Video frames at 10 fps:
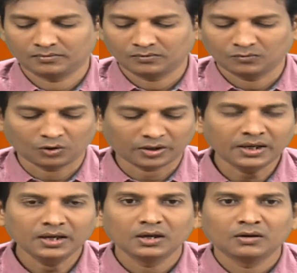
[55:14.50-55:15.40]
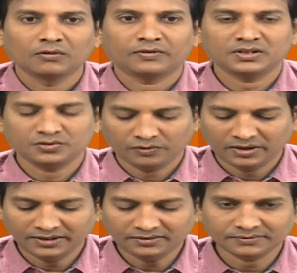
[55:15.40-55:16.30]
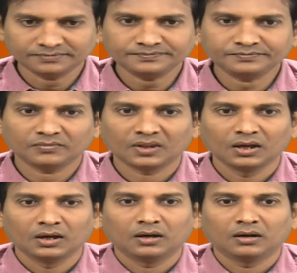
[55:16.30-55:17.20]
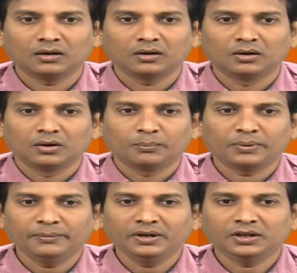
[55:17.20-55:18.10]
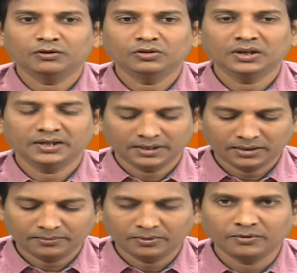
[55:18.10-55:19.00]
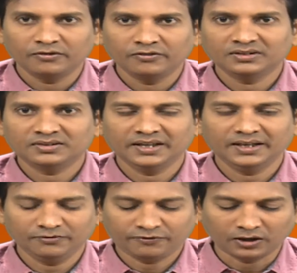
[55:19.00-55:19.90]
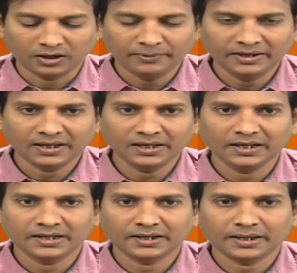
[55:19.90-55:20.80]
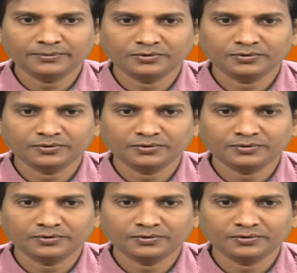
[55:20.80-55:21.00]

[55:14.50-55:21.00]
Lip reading: Okay. First one is primitive data type, we say in fundamental data types